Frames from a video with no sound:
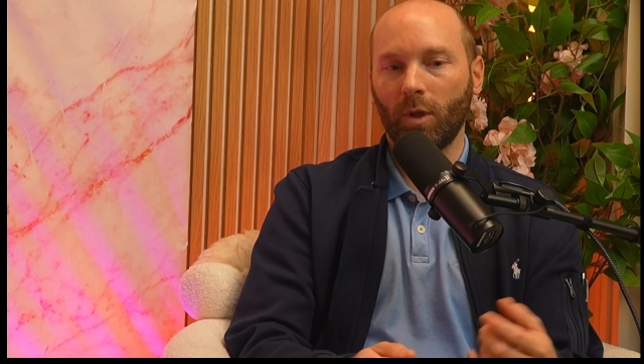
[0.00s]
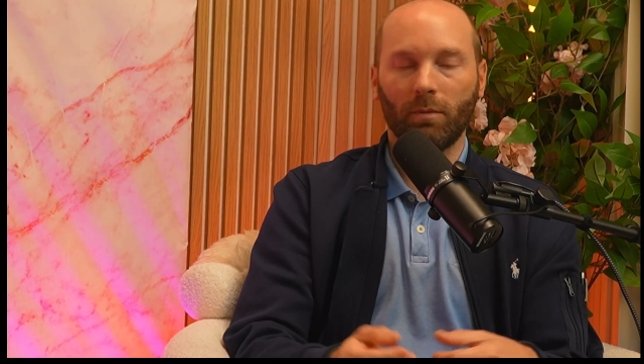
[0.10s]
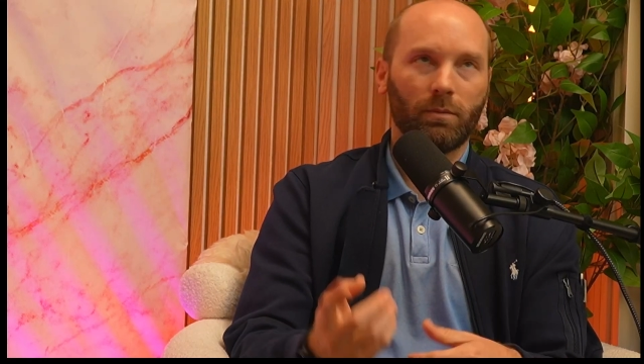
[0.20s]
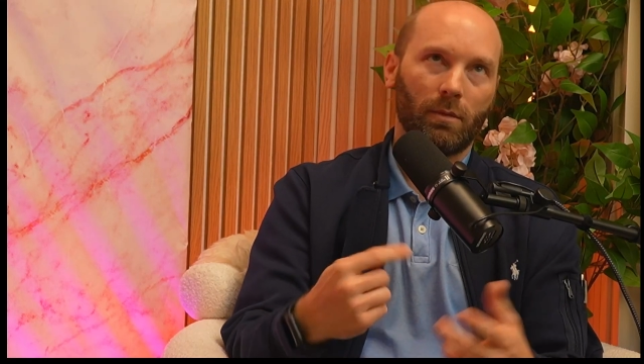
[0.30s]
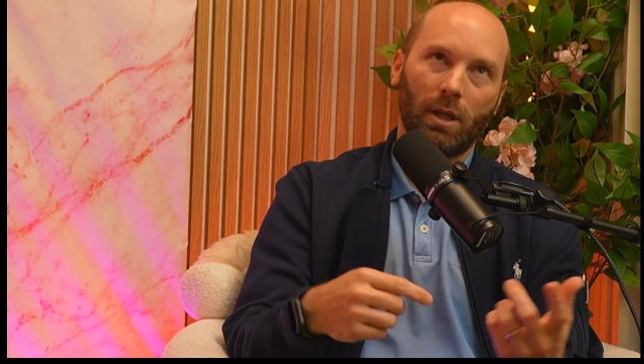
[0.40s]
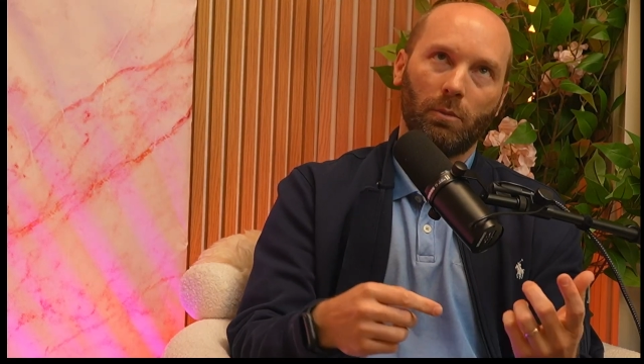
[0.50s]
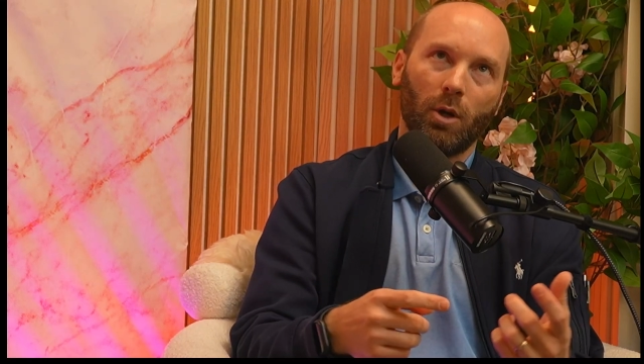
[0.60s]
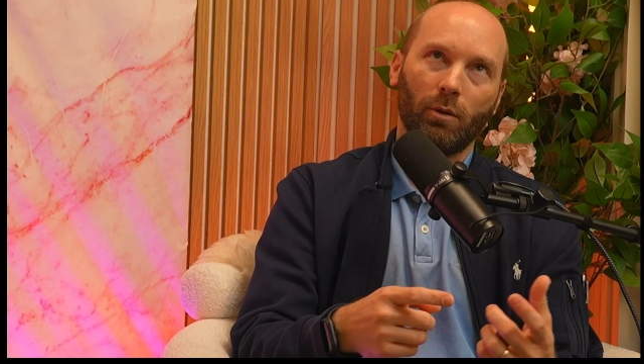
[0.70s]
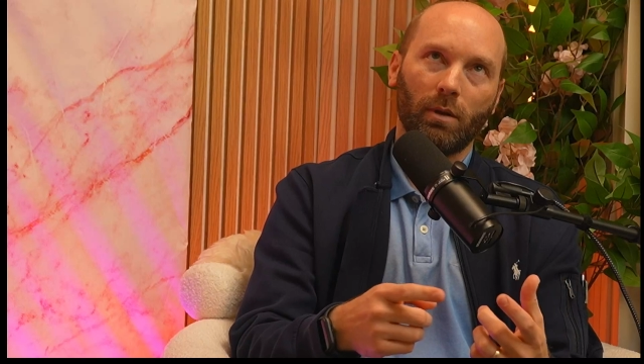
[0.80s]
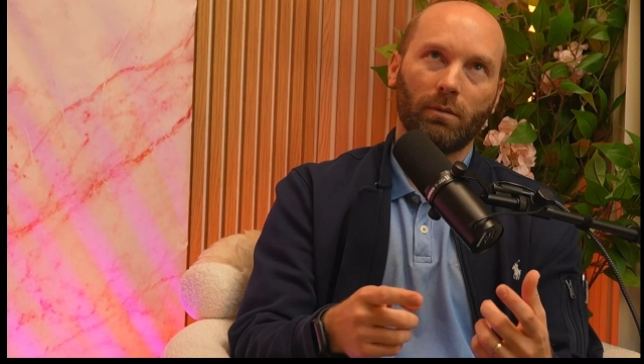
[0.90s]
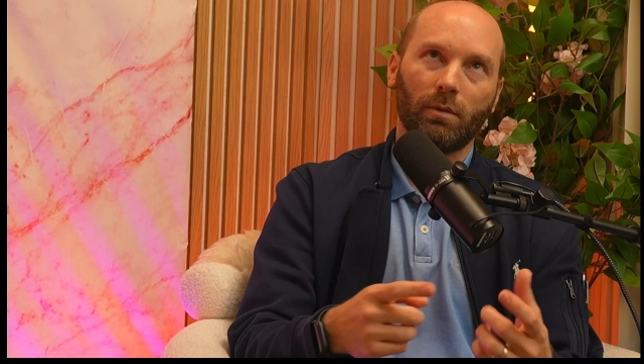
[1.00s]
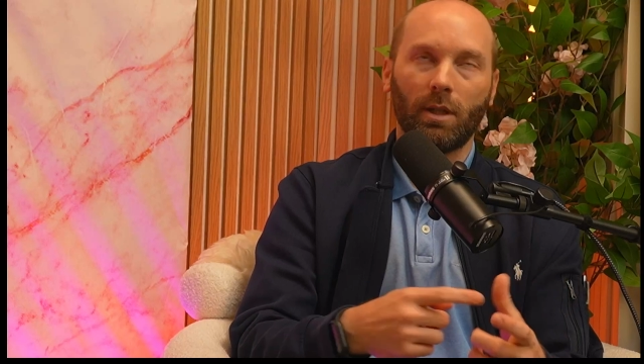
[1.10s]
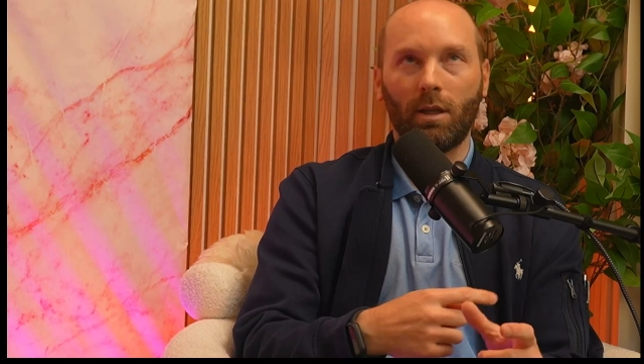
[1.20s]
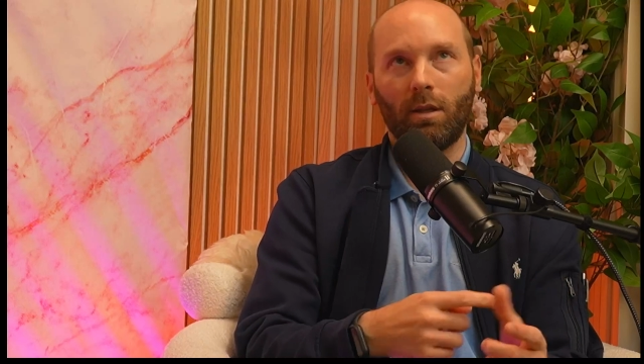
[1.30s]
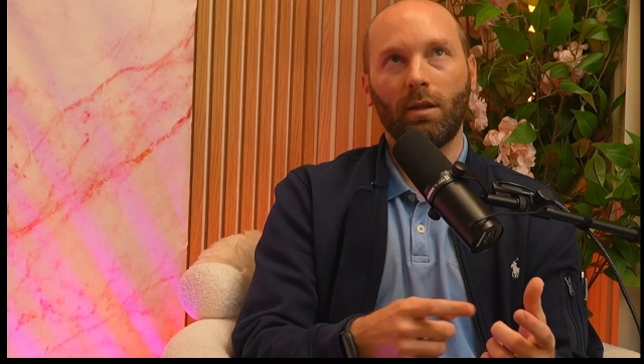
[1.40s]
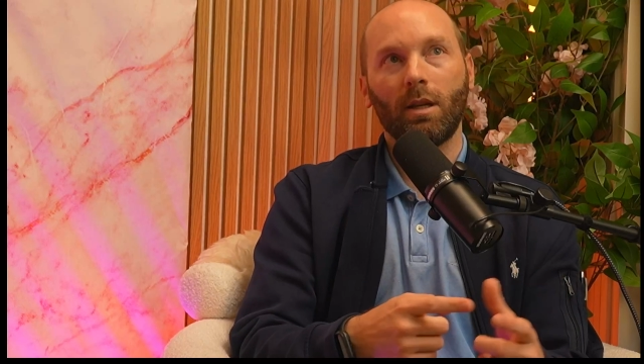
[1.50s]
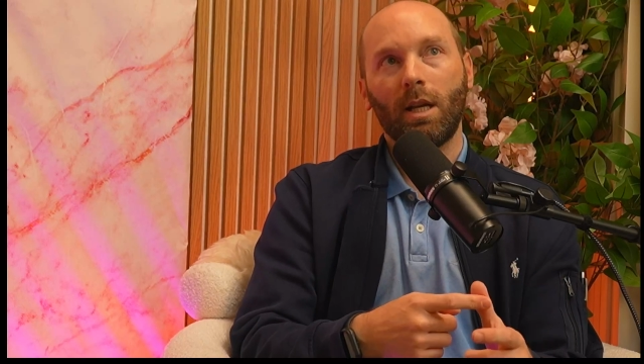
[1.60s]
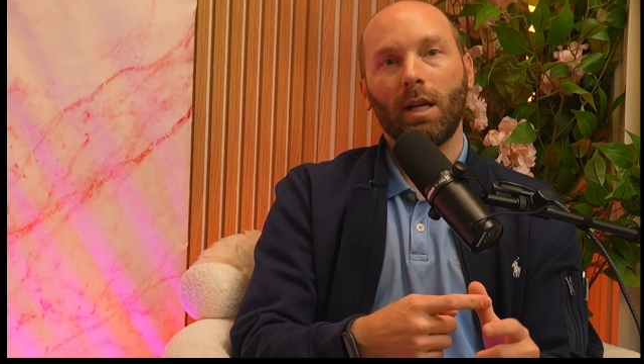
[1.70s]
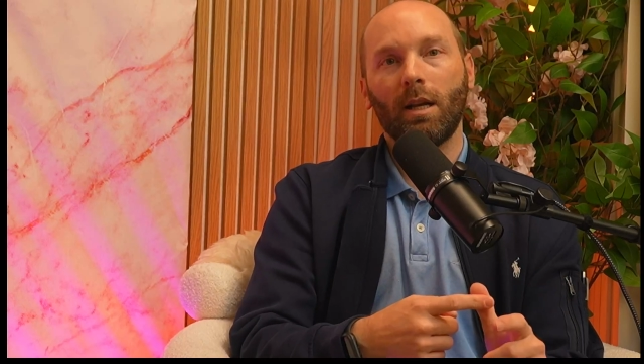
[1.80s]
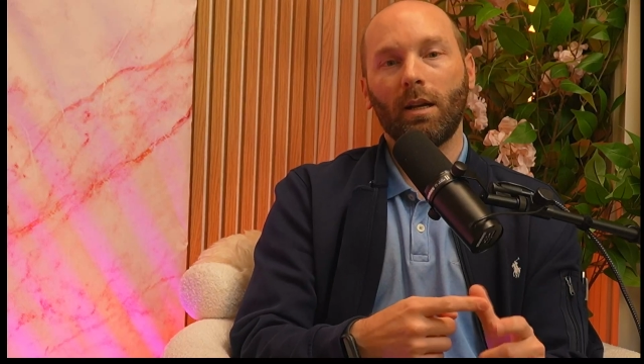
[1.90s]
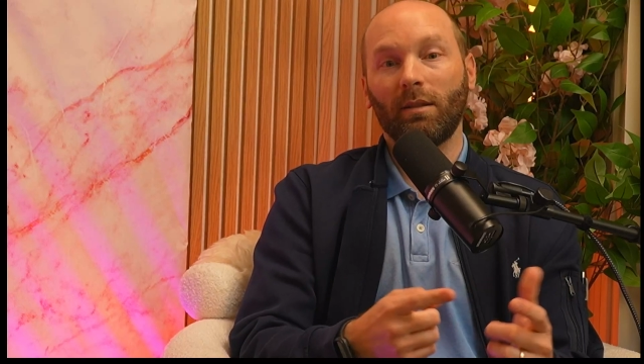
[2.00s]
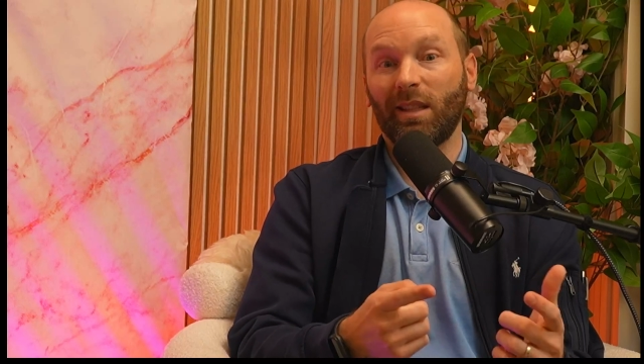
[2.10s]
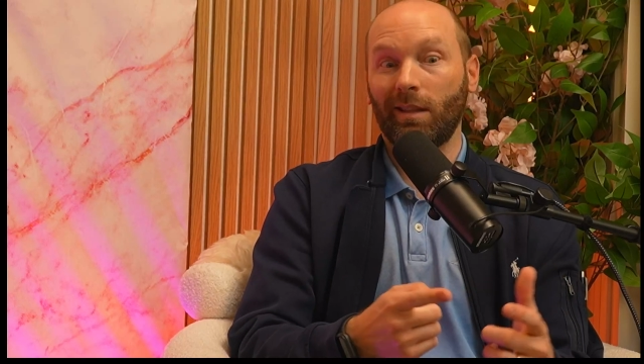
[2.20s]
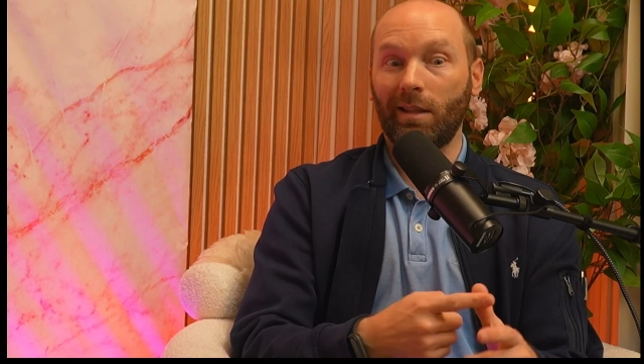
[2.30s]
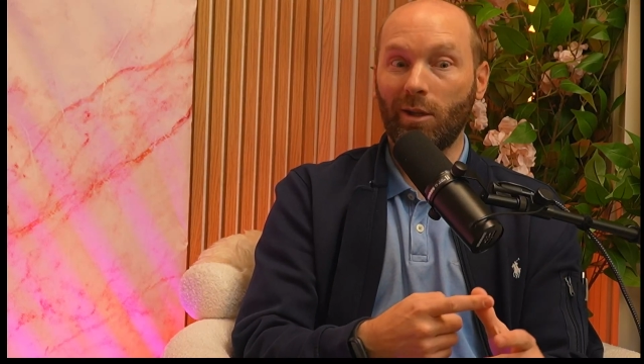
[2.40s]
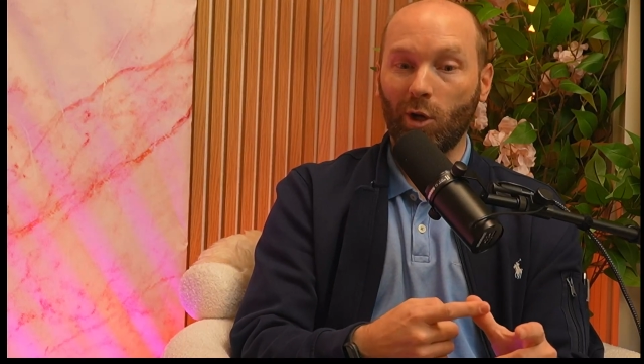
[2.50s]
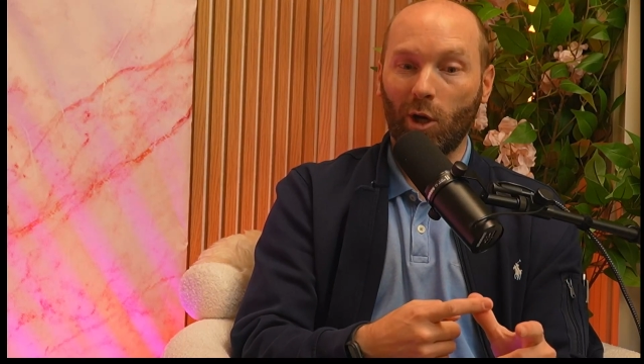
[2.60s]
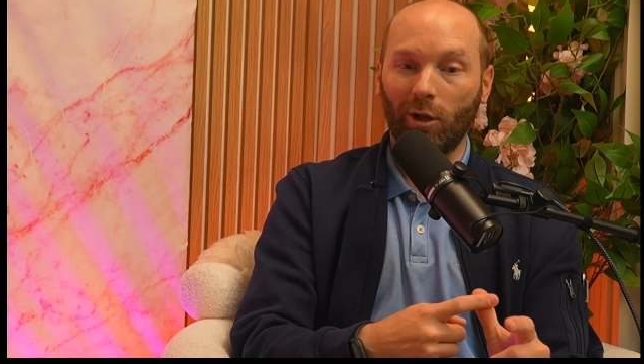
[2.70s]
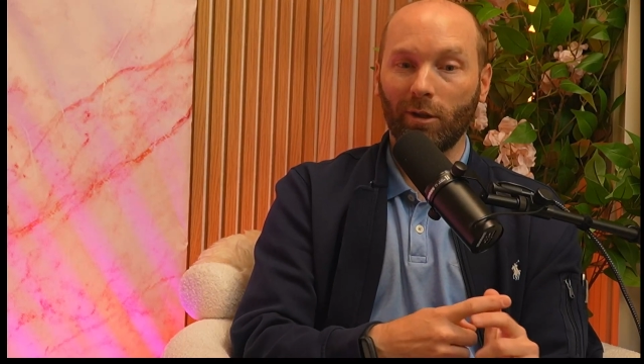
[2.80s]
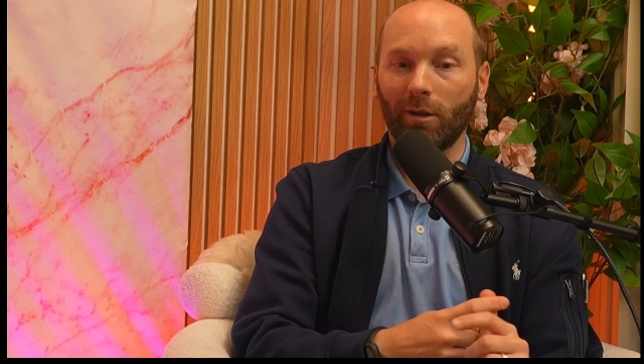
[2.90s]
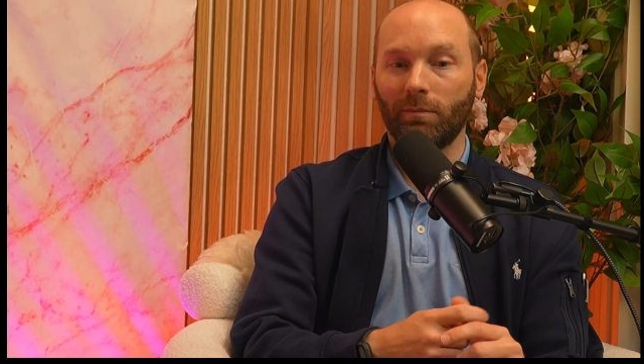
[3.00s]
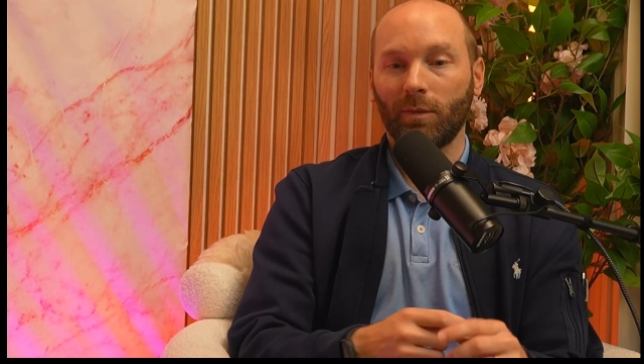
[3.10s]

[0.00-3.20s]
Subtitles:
keep going, like like e-collar.